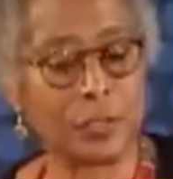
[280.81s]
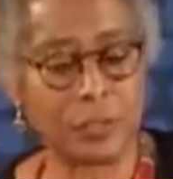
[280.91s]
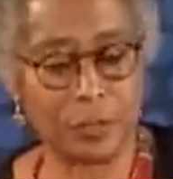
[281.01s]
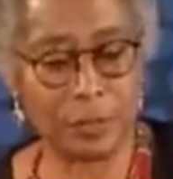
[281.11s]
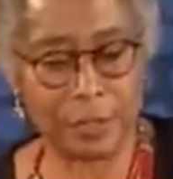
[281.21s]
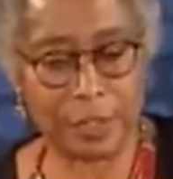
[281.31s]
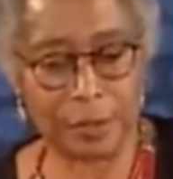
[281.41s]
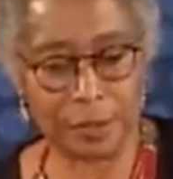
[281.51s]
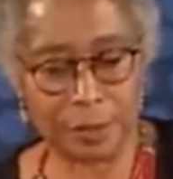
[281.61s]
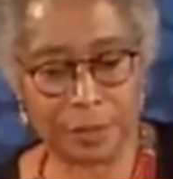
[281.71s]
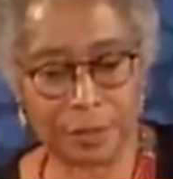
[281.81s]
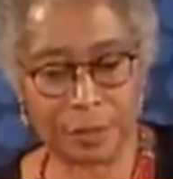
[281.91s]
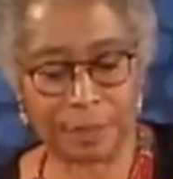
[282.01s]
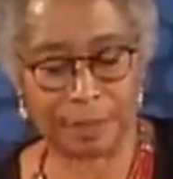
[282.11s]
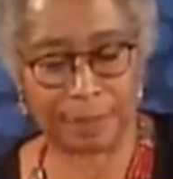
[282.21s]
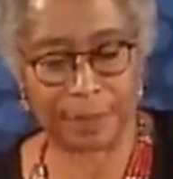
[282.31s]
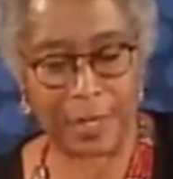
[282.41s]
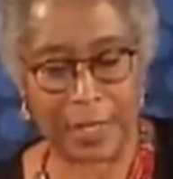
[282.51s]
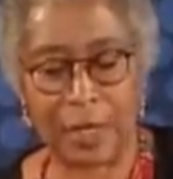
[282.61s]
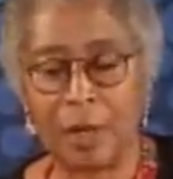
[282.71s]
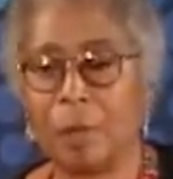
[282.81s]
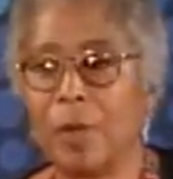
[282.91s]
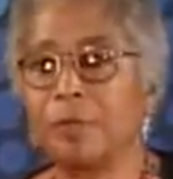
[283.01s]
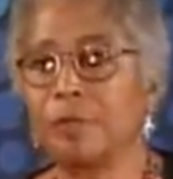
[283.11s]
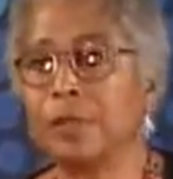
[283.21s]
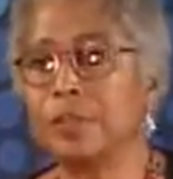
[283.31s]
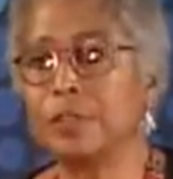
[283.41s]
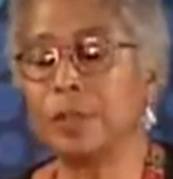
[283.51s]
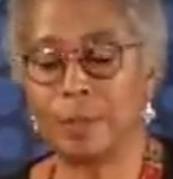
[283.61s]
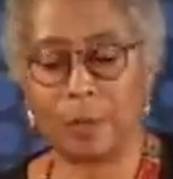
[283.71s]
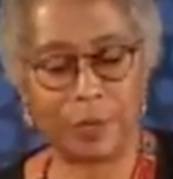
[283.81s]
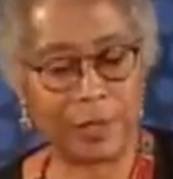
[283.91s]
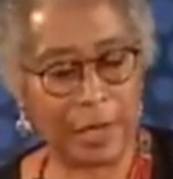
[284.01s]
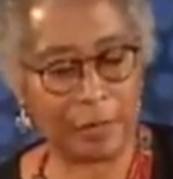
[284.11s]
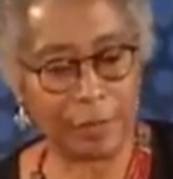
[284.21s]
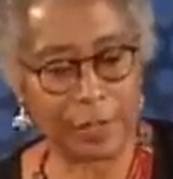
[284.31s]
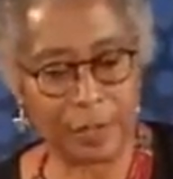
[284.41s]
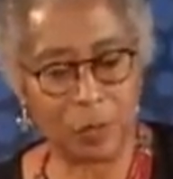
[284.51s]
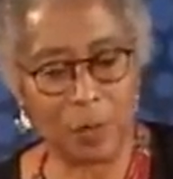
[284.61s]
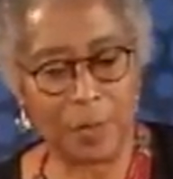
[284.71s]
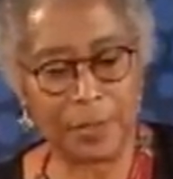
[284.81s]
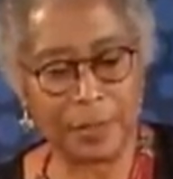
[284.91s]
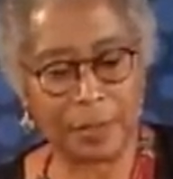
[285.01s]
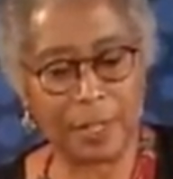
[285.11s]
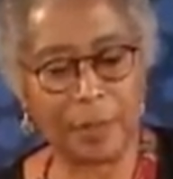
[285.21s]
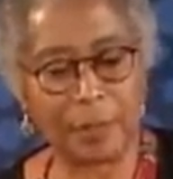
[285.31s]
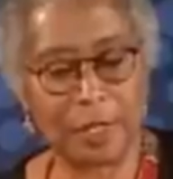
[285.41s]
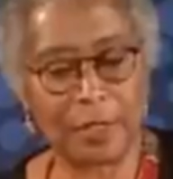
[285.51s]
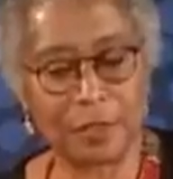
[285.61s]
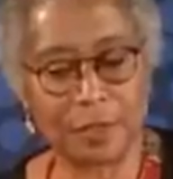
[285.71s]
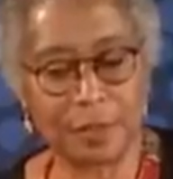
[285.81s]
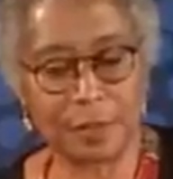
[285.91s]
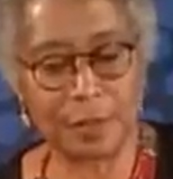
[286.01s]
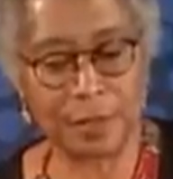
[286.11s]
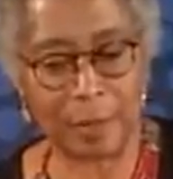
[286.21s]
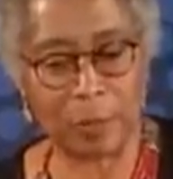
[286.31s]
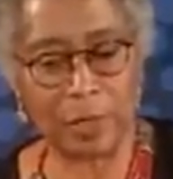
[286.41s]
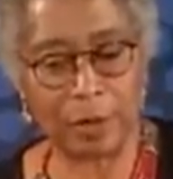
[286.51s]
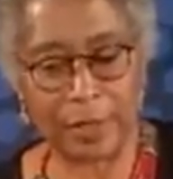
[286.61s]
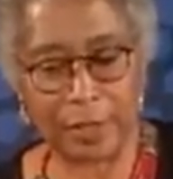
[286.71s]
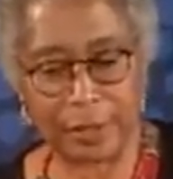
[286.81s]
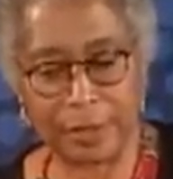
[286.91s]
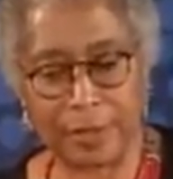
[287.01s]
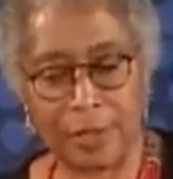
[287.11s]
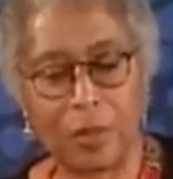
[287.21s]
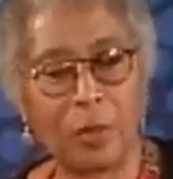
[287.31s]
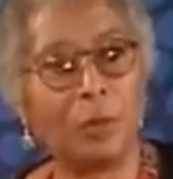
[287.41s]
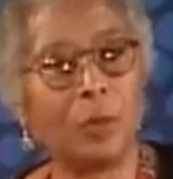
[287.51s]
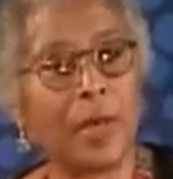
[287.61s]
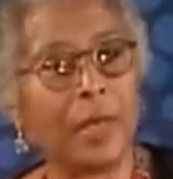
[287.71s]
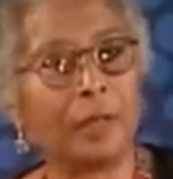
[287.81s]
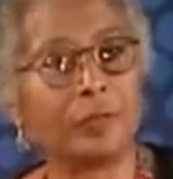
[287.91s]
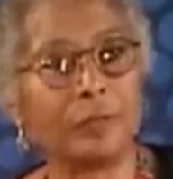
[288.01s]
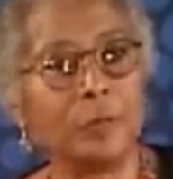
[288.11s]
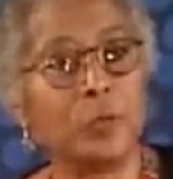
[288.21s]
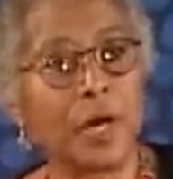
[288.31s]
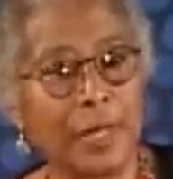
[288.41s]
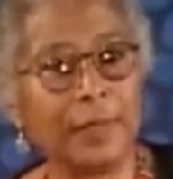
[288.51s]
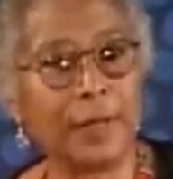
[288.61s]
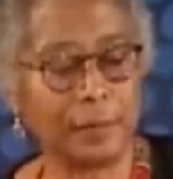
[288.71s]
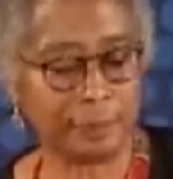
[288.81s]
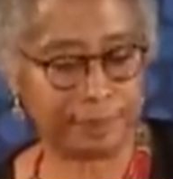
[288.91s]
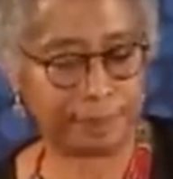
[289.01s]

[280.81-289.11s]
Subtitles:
my student years, my friendship with an African woman named Constance Nabwiri, who hailed from Uganda.